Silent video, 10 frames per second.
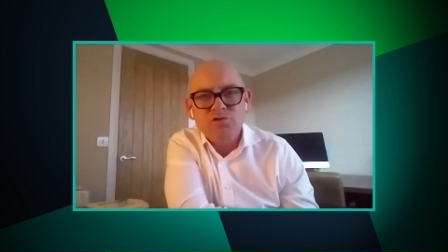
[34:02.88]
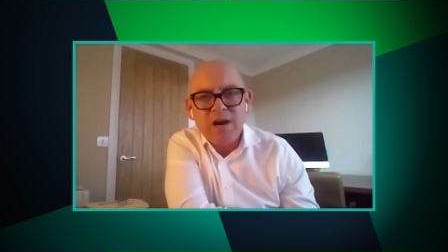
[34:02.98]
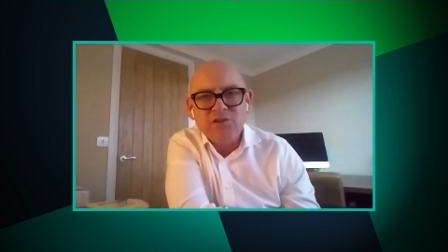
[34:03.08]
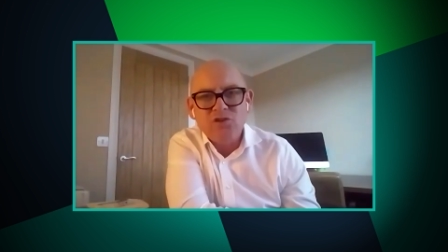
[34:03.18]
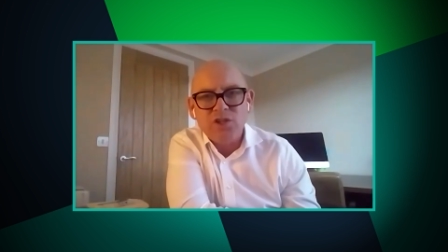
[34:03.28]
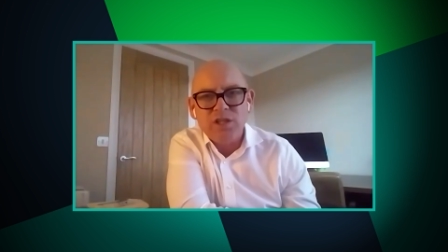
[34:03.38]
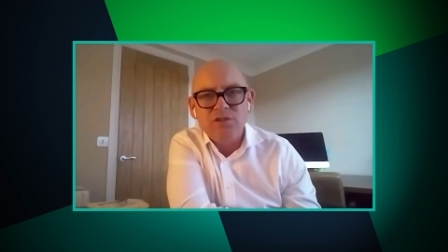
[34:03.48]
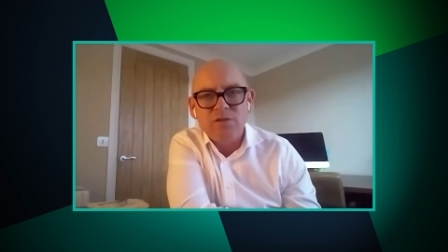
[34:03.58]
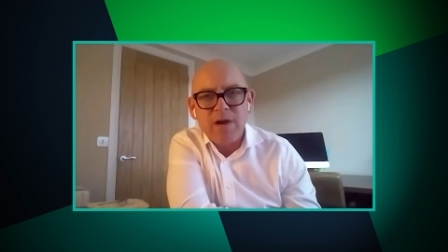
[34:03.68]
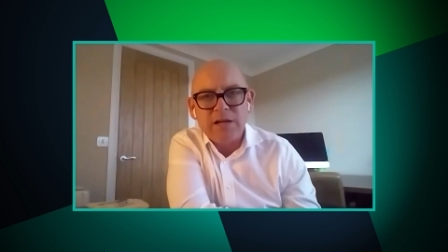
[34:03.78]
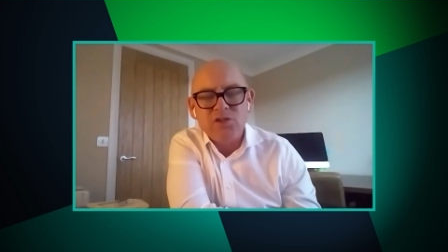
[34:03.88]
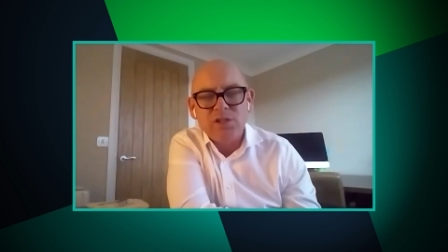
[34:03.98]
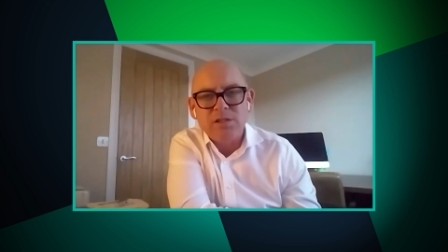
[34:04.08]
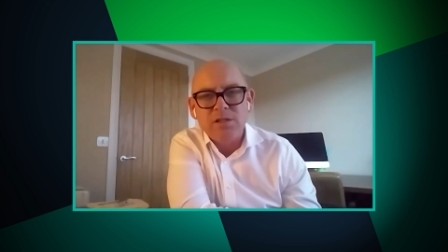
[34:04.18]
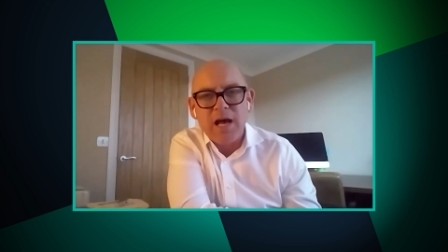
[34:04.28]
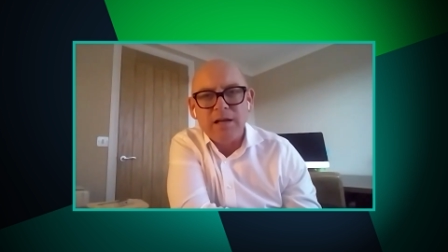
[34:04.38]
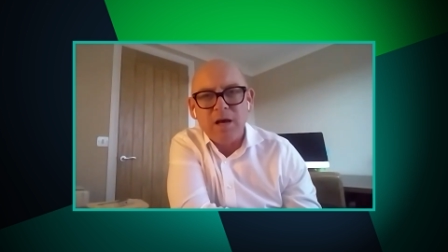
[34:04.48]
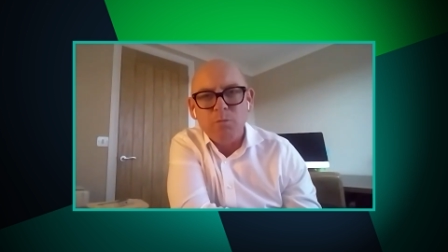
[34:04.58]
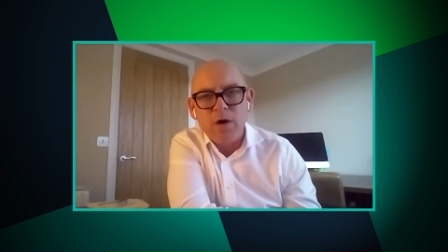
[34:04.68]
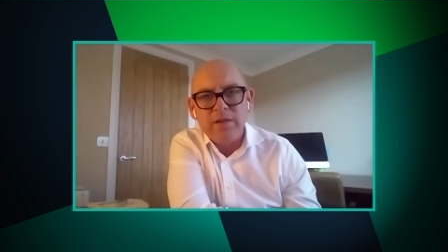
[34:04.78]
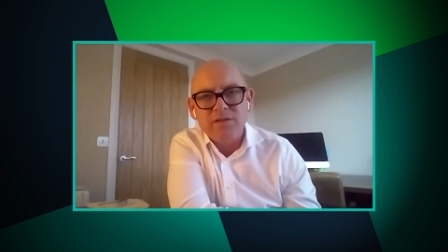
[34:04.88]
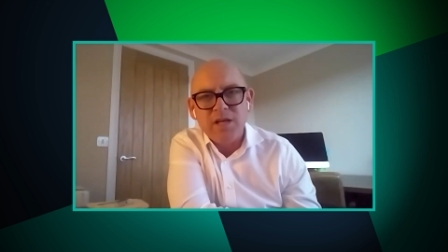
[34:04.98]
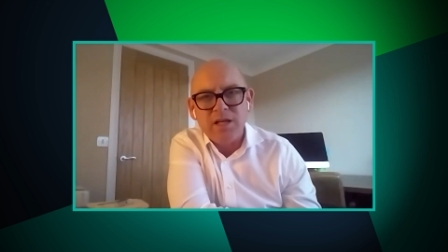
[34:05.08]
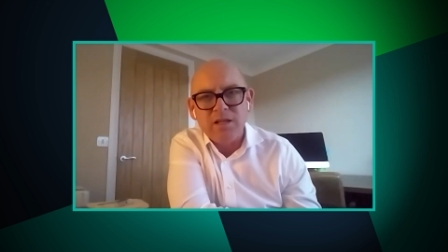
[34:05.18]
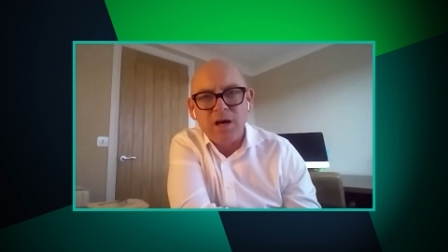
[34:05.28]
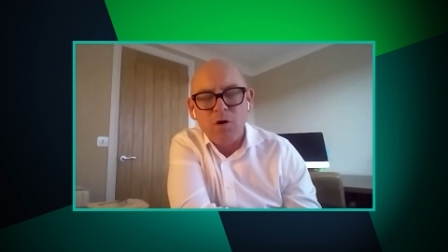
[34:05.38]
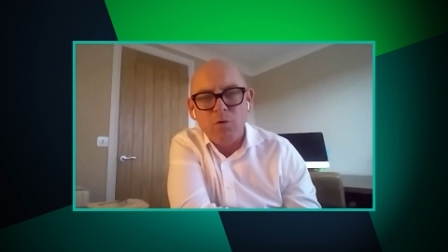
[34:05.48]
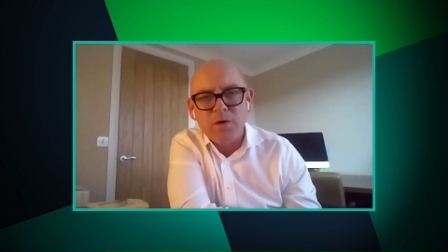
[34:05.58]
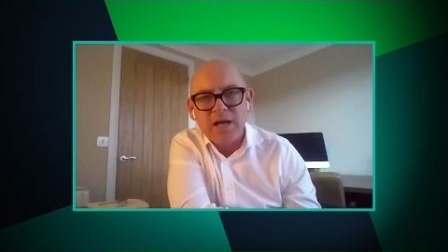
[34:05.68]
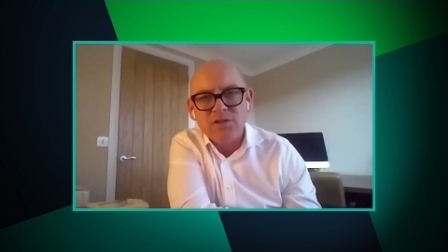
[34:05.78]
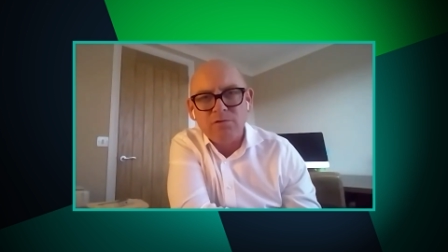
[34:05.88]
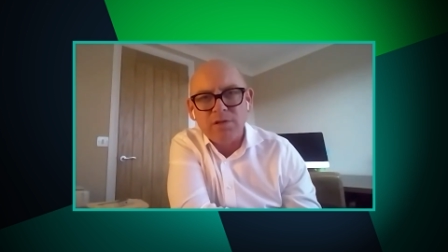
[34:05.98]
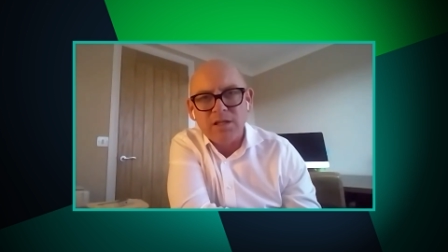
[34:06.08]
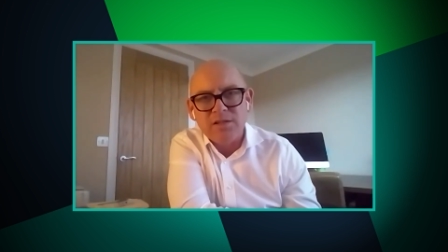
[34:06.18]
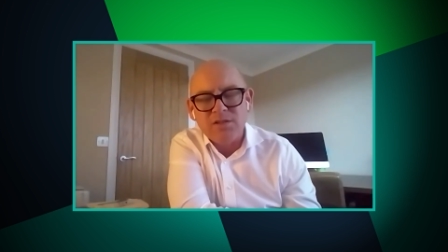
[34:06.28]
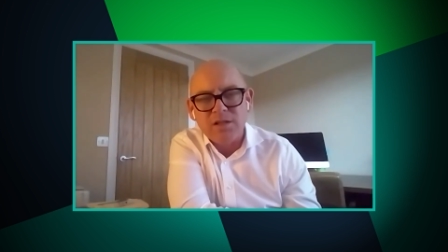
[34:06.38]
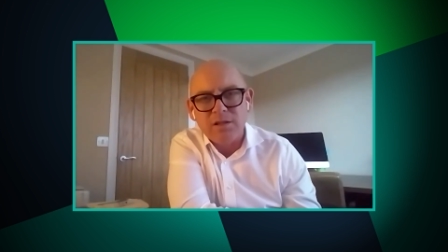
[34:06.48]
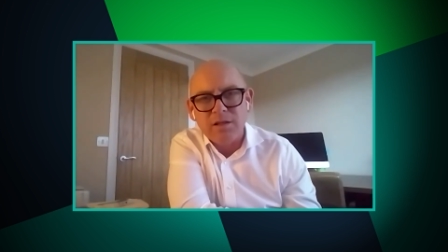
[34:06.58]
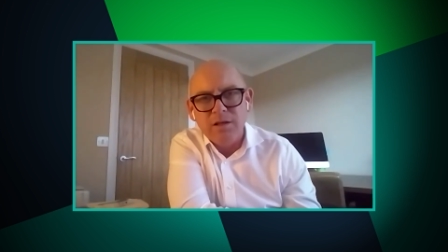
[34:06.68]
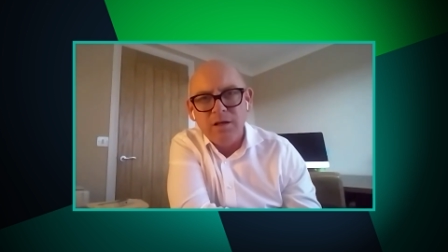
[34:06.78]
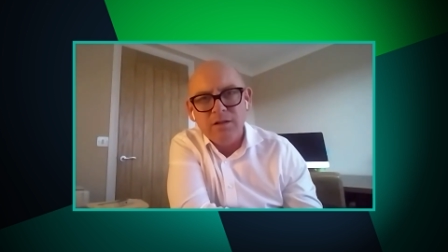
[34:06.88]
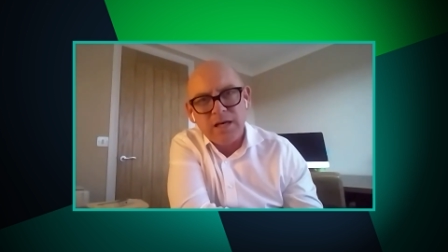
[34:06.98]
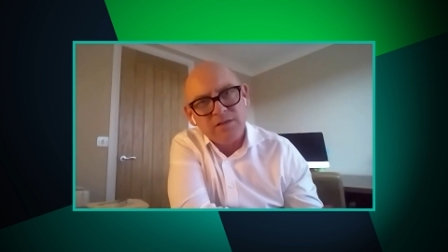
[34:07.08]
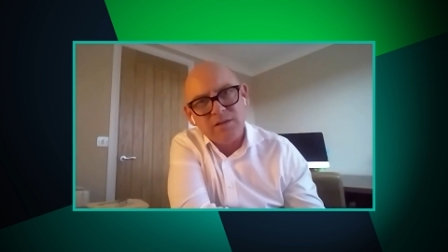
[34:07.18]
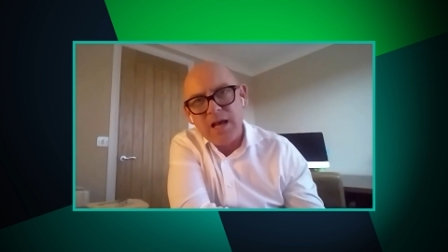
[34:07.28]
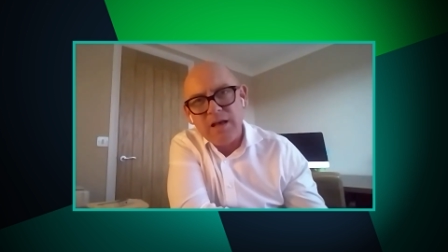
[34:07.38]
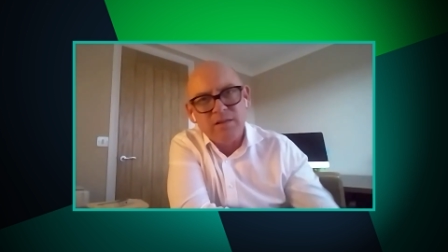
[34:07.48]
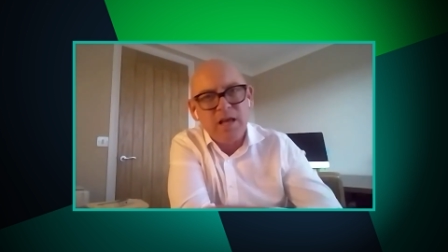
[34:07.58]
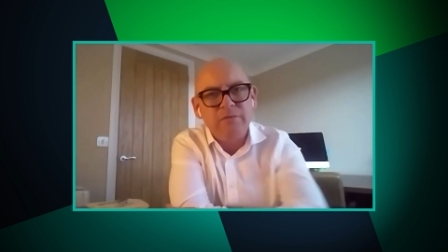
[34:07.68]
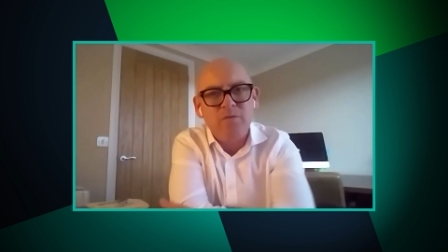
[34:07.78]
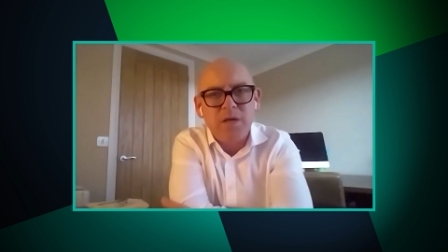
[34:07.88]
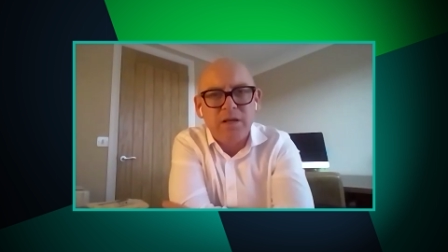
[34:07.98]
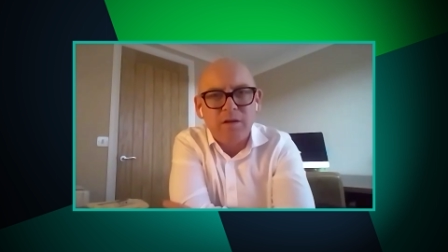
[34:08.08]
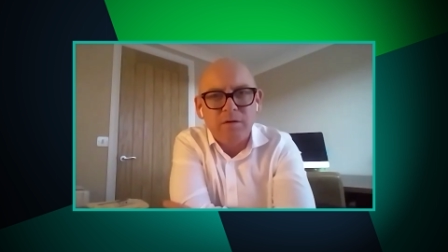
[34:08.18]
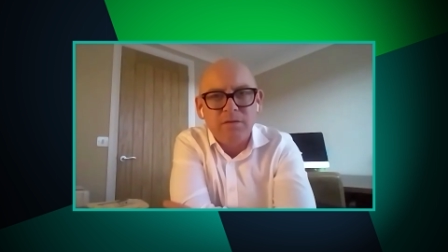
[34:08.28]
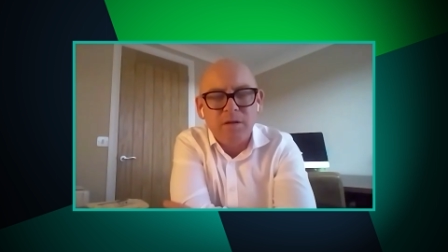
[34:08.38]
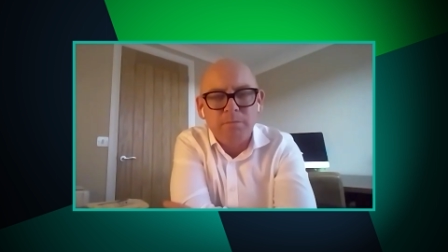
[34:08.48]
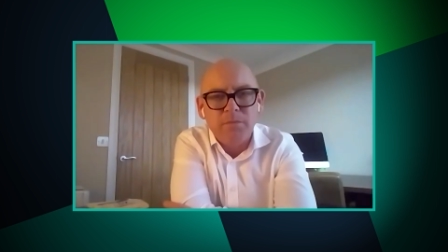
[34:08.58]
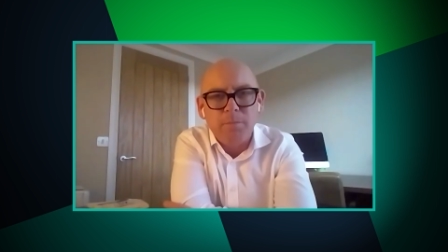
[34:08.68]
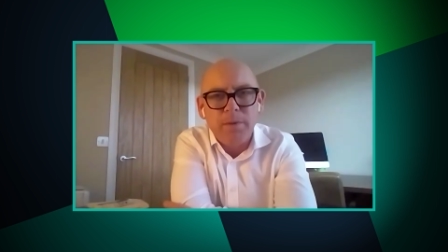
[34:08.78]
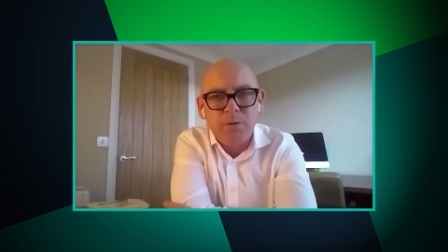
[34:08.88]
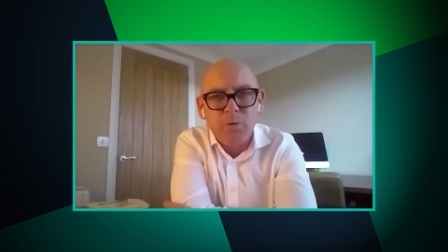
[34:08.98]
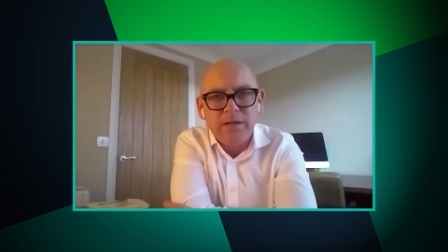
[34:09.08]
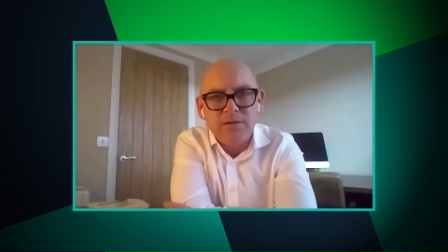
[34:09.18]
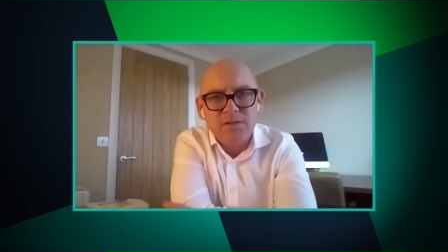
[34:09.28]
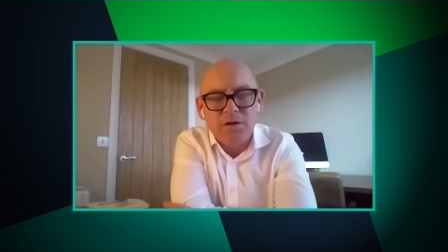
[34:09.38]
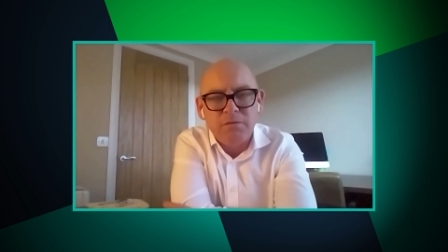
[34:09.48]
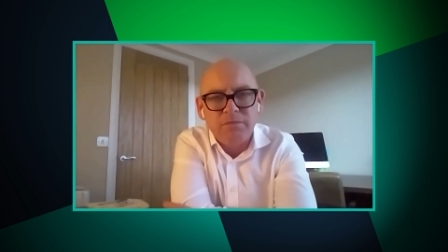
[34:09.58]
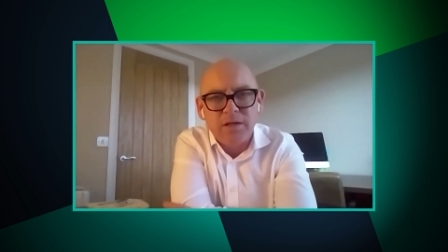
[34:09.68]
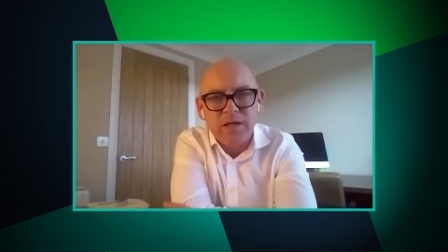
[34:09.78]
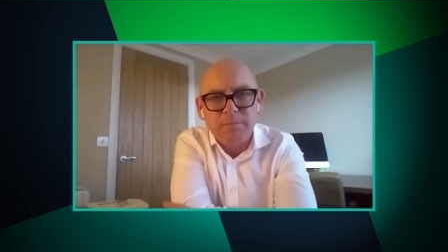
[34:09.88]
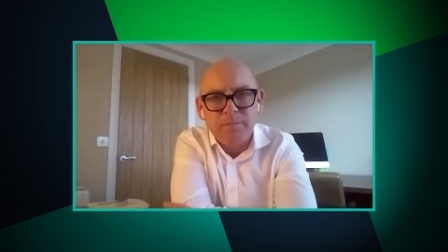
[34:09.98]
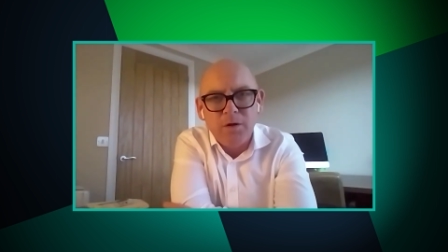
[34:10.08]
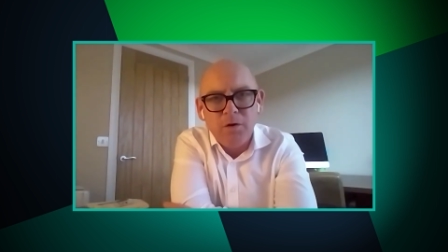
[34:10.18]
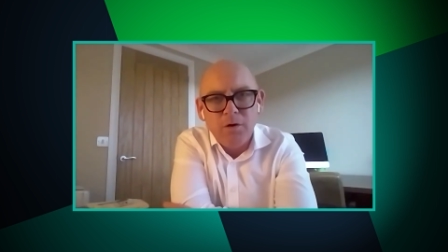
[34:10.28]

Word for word: strategy direction and, and where they're taking that whole category holistically that they're, they're for me the, the, the big wins of, um,